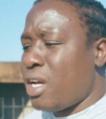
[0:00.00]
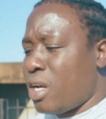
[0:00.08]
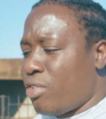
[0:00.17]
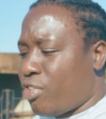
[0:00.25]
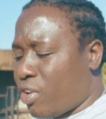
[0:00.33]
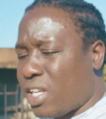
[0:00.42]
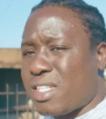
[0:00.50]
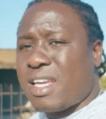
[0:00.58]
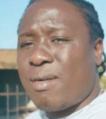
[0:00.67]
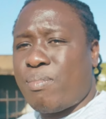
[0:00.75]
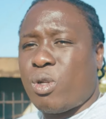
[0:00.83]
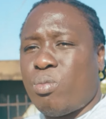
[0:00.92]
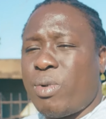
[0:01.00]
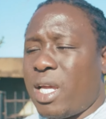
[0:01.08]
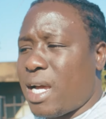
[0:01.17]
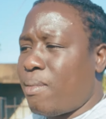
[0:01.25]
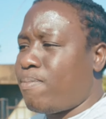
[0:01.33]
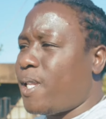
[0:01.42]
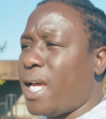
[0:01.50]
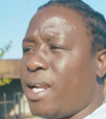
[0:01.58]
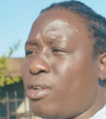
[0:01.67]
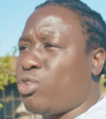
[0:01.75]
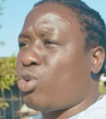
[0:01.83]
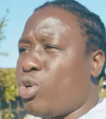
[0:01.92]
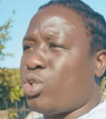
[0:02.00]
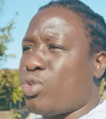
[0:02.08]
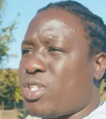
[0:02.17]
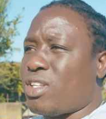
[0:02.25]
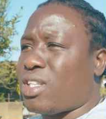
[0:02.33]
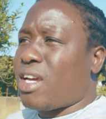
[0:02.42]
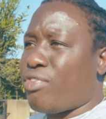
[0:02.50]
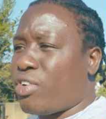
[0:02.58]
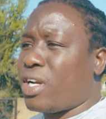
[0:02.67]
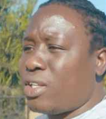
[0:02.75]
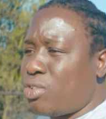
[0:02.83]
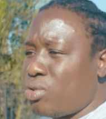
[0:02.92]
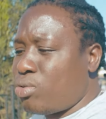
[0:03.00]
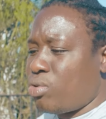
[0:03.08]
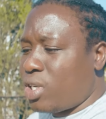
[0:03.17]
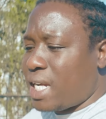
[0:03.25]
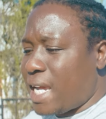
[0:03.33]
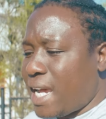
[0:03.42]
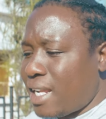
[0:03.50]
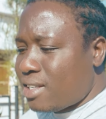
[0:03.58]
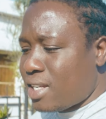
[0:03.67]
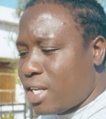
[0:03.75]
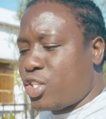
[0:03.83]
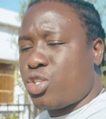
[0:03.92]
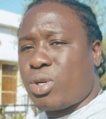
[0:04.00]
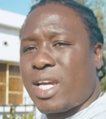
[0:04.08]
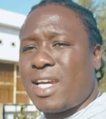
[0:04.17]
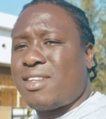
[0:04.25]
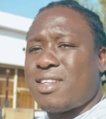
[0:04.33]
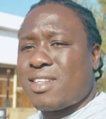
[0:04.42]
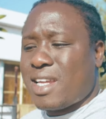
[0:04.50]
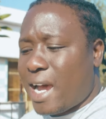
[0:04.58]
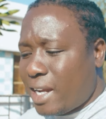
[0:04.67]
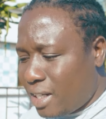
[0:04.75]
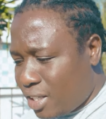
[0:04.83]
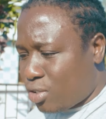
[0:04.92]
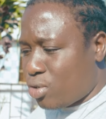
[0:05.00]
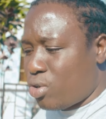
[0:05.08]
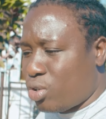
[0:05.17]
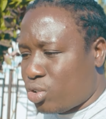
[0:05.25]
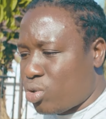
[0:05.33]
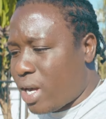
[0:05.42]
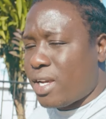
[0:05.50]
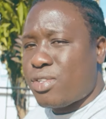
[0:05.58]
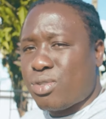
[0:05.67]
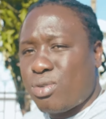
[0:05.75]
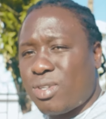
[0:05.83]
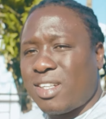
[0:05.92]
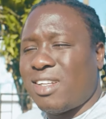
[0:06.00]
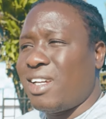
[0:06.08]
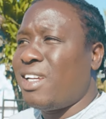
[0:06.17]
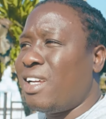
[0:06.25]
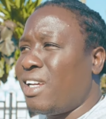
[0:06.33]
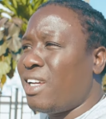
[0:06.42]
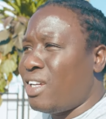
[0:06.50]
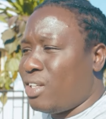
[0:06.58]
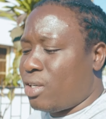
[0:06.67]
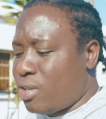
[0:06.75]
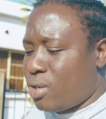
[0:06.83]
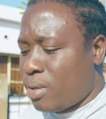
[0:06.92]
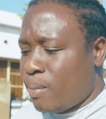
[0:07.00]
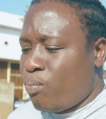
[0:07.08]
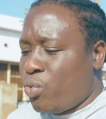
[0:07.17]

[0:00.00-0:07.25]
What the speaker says: For example, me, I'm planning to go to South Africa to get educated. I need to go to high school, you know.